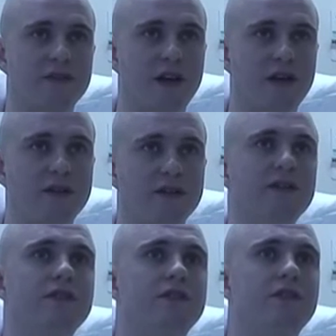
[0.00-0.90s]
round
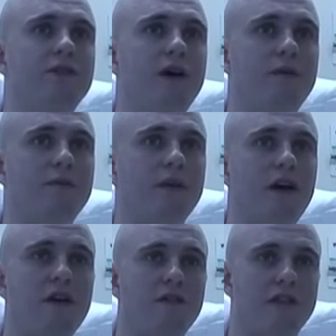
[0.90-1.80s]
to
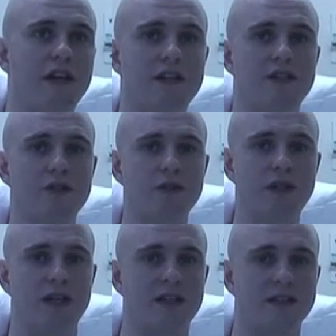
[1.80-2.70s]
hopefully ensure
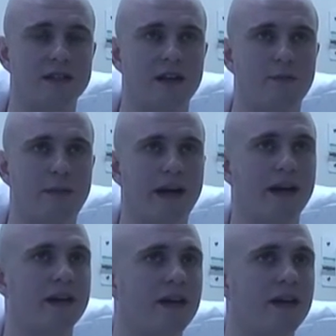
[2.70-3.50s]
that it doesn't come back.